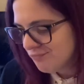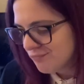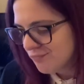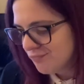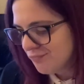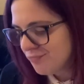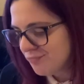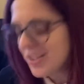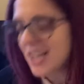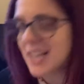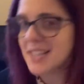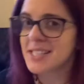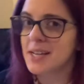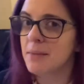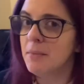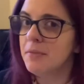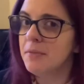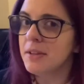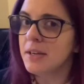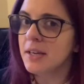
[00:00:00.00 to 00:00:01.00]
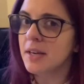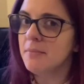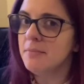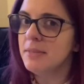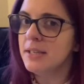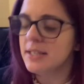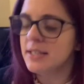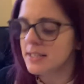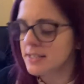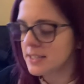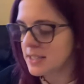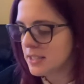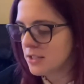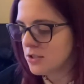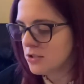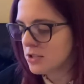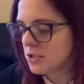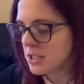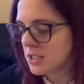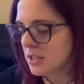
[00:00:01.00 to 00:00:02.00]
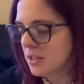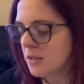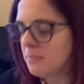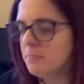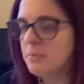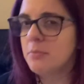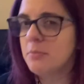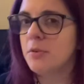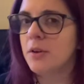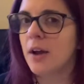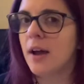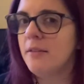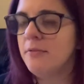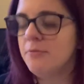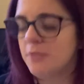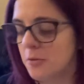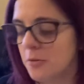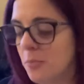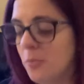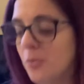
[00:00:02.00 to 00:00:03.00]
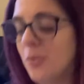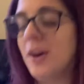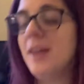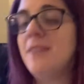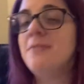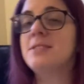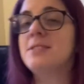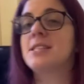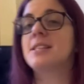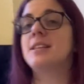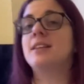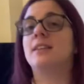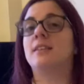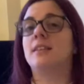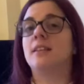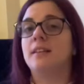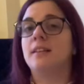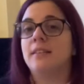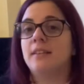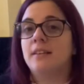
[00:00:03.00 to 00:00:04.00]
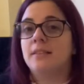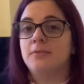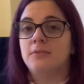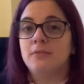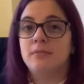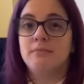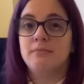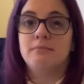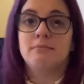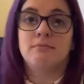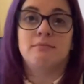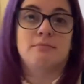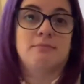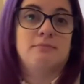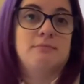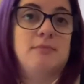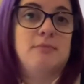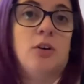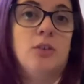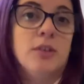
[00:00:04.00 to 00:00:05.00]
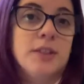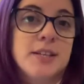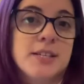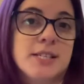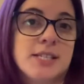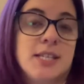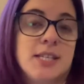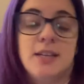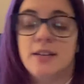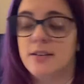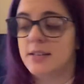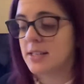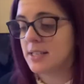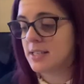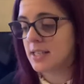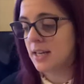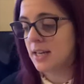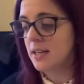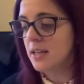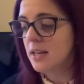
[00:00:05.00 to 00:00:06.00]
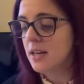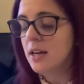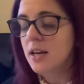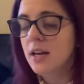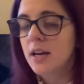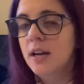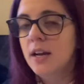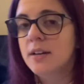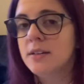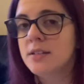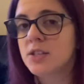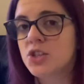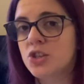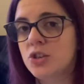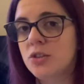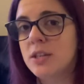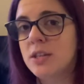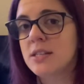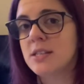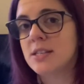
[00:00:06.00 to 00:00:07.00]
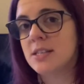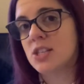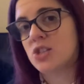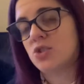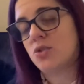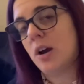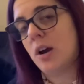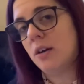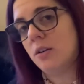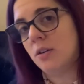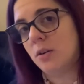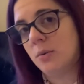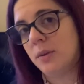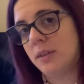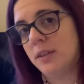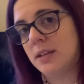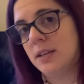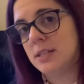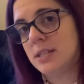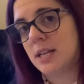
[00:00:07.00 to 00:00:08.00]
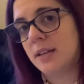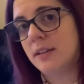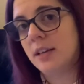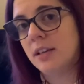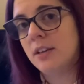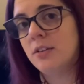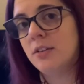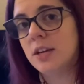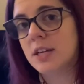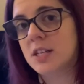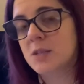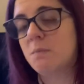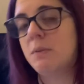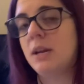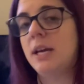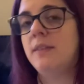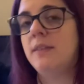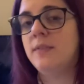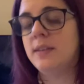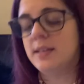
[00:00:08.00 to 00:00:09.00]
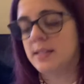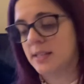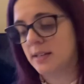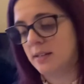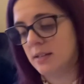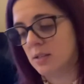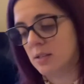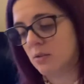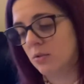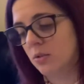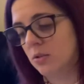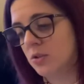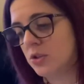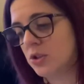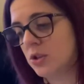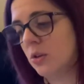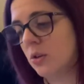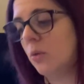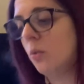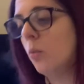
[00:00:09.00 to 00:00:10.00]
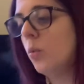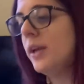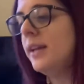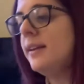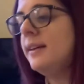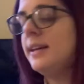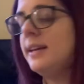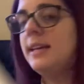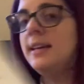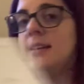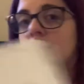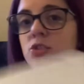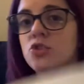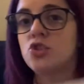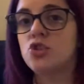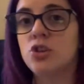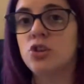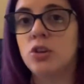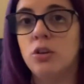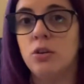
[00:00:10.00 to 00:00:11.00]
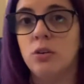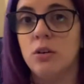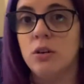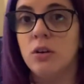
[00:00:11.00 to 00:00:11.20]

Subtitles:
yeah, some of them can be easy to see, but from what I've seen all these years is that students struggle with this and they don't explain this in school. So we need to